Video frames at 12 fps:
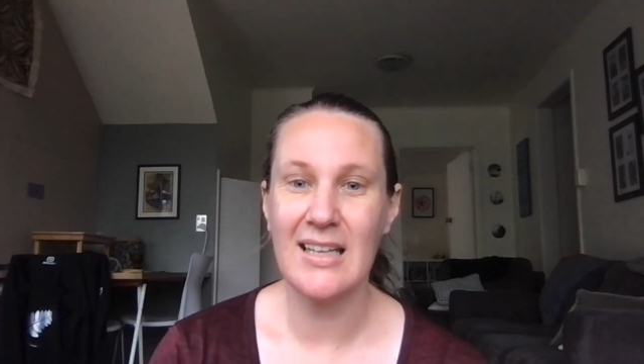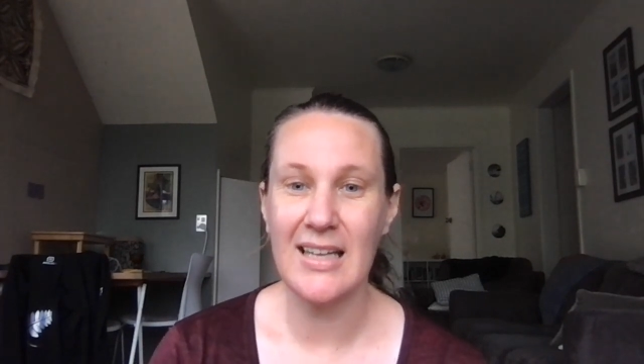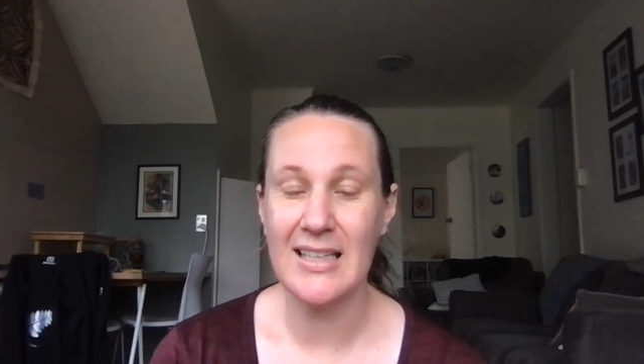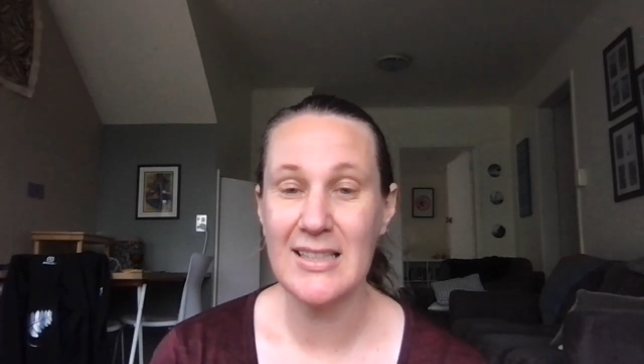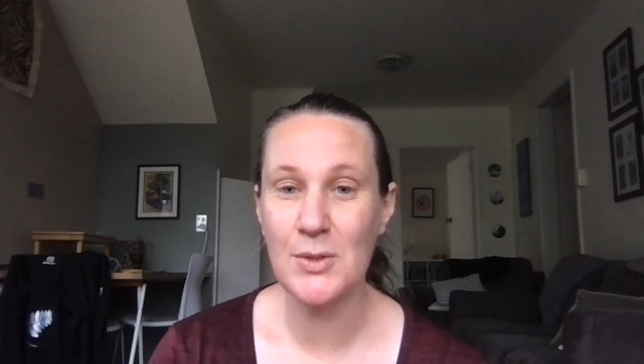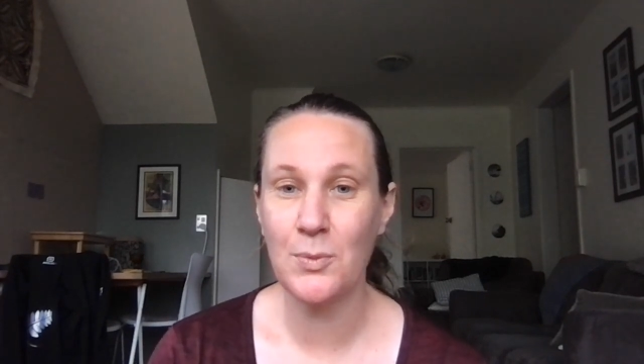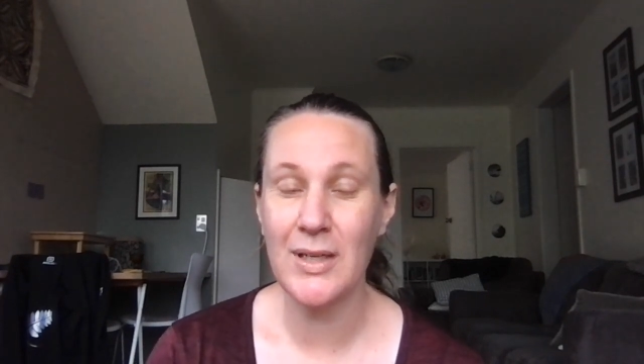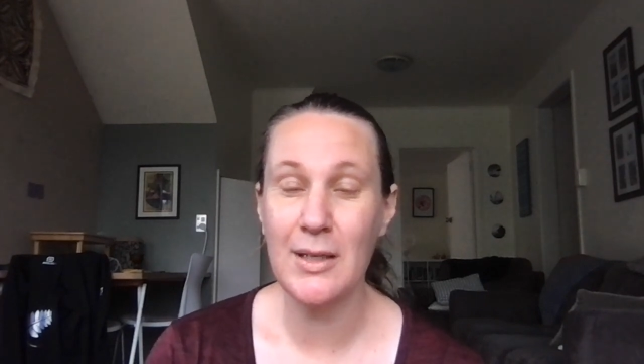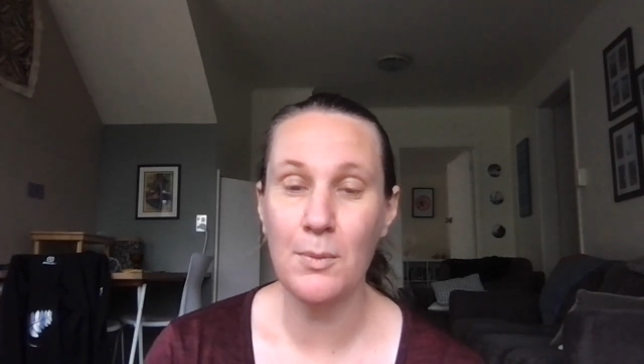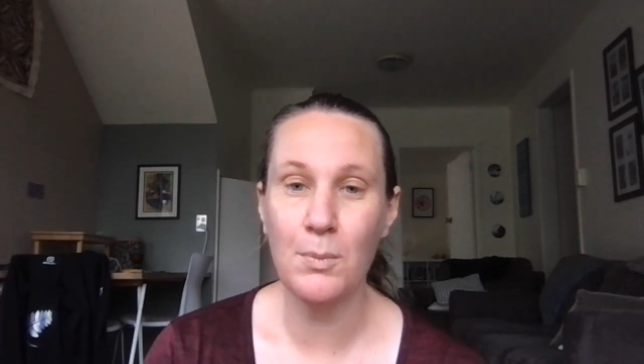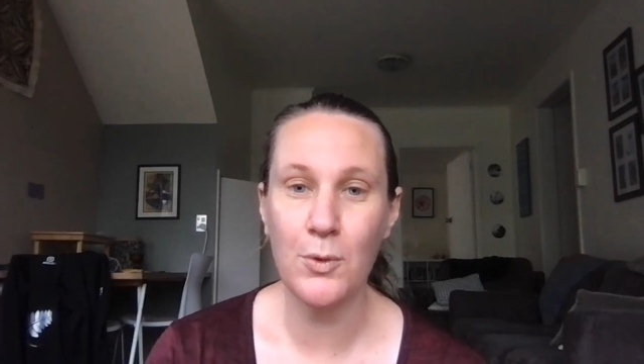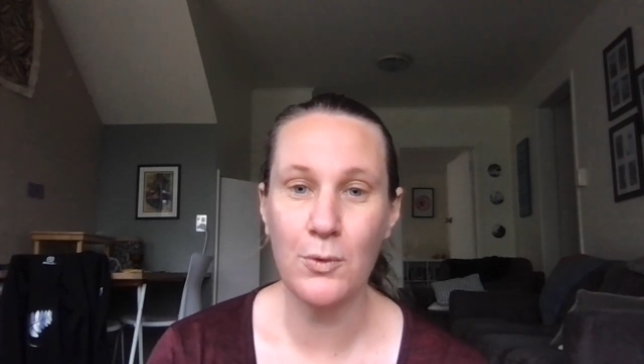As
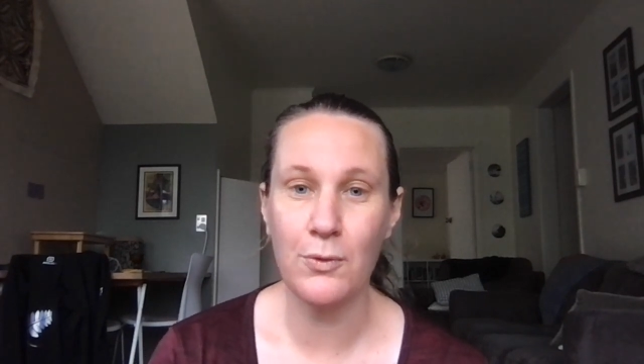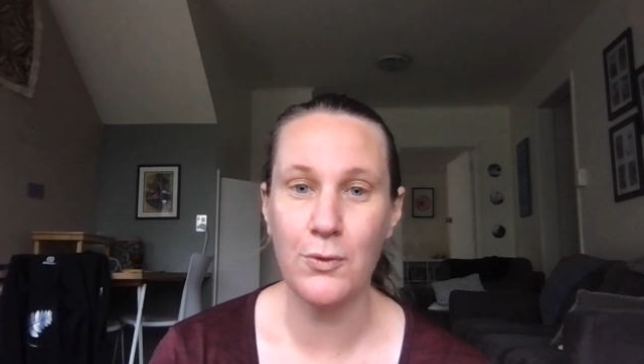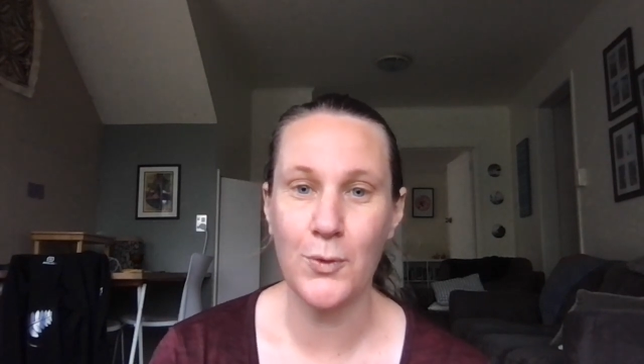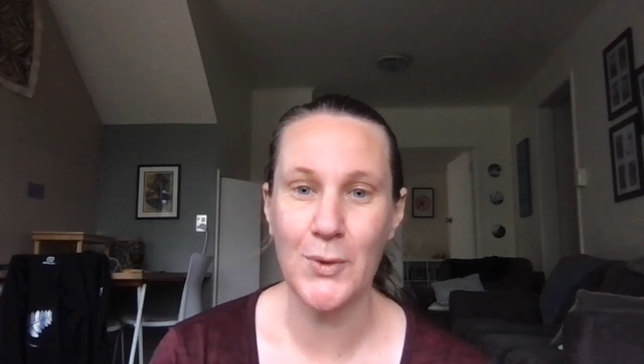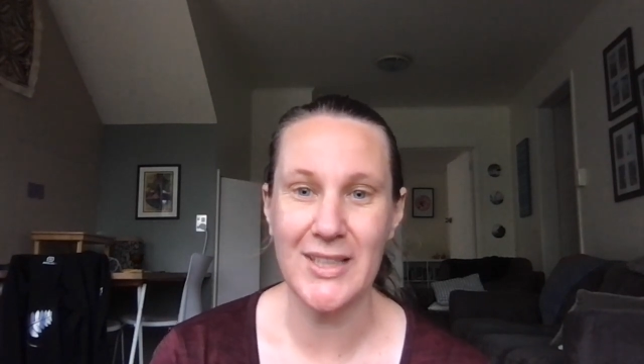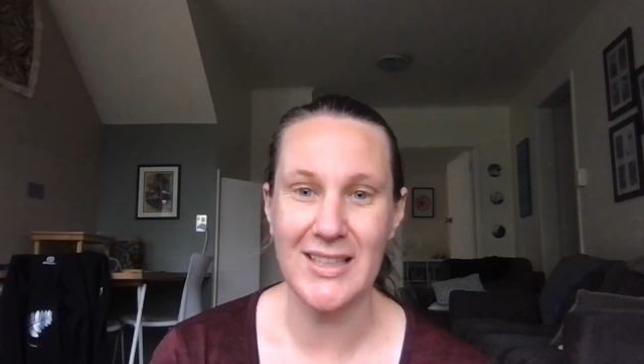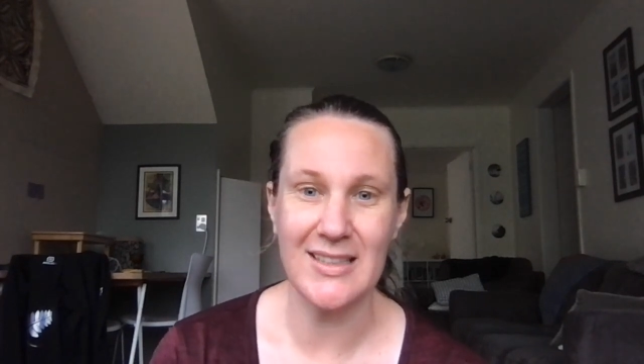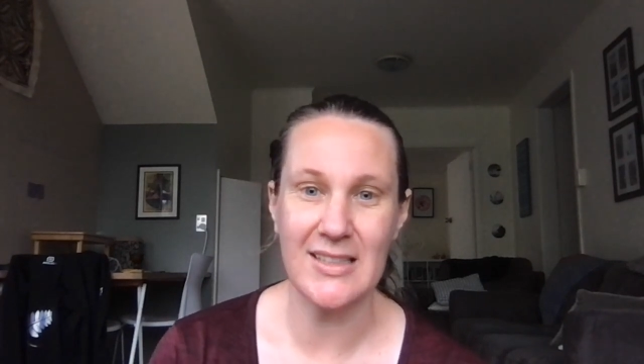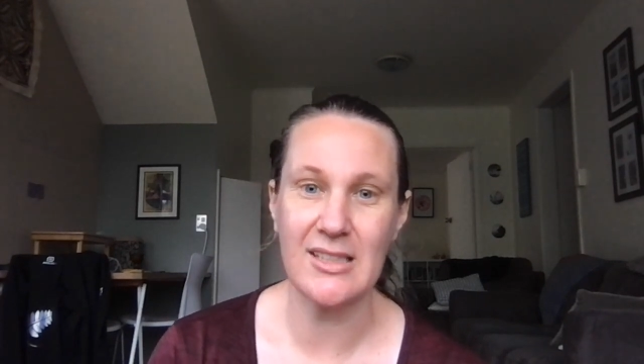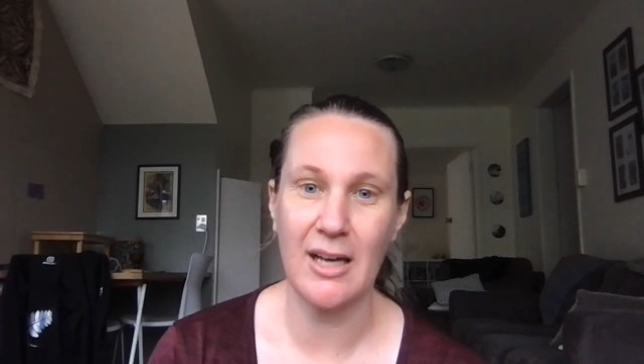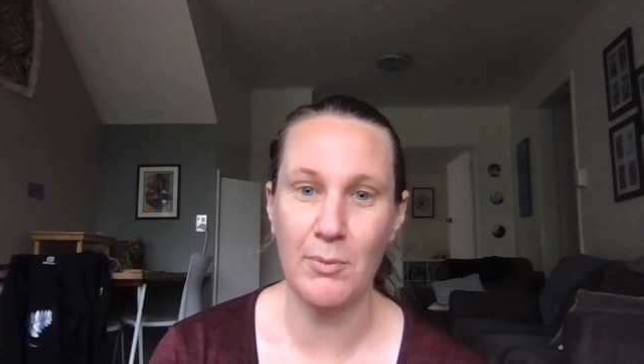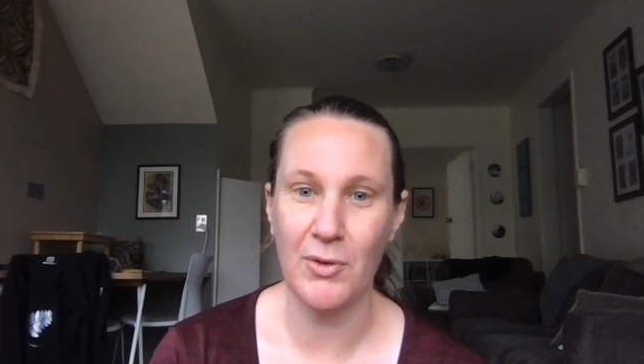we move forward in this
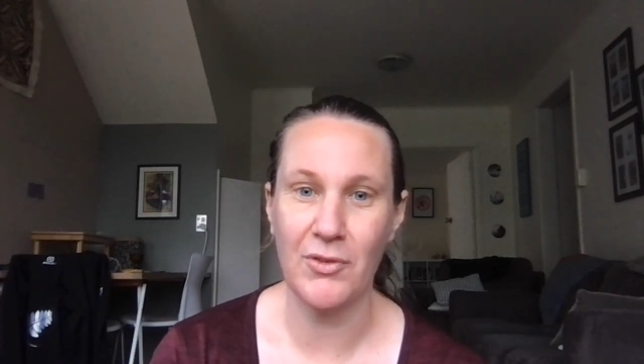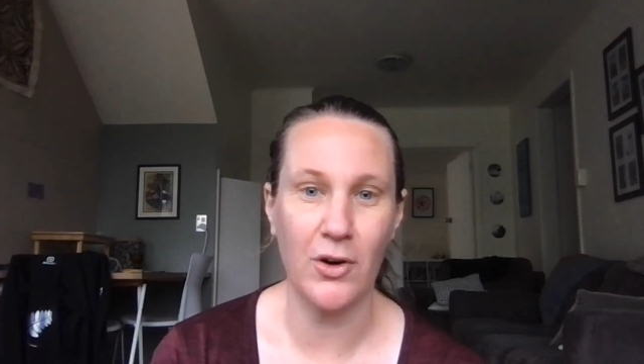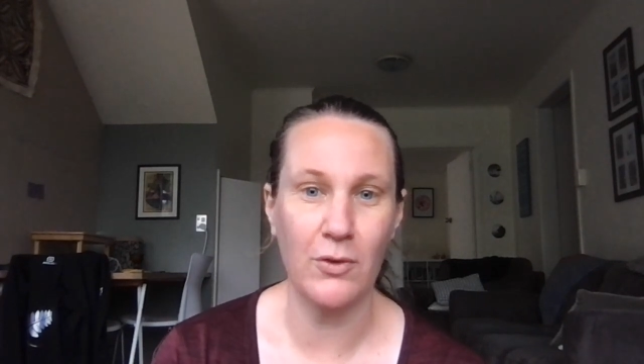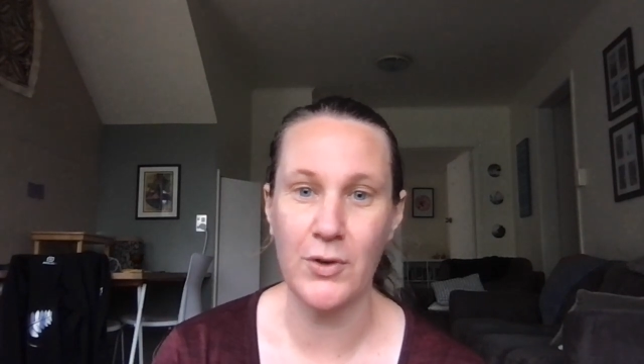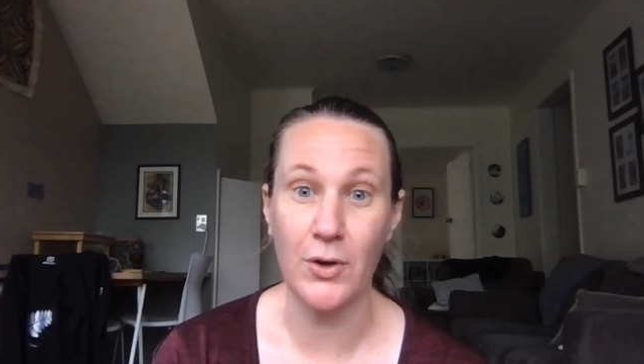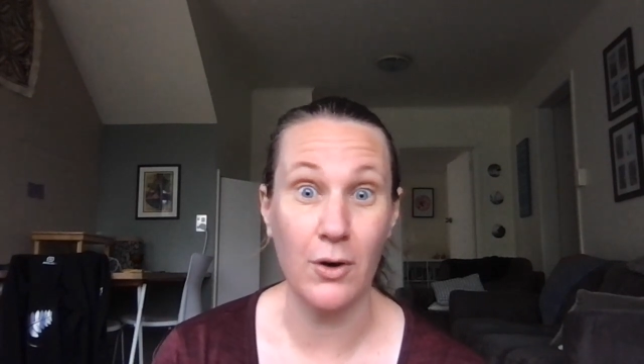time of COVID,